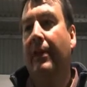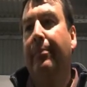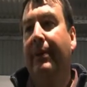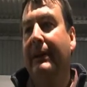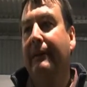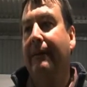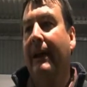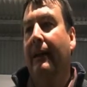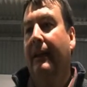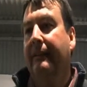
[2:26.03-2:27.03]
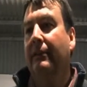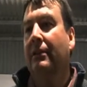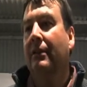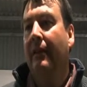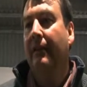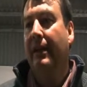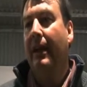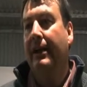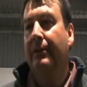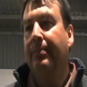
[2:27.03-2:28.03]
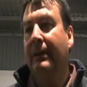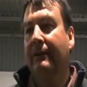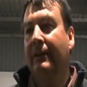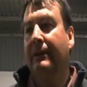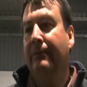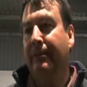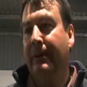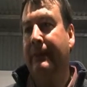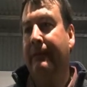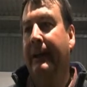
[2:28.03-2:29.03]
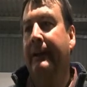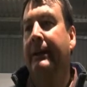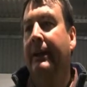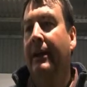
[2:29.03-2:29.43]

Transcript: on the PFAT level, the ASBV for PFAT,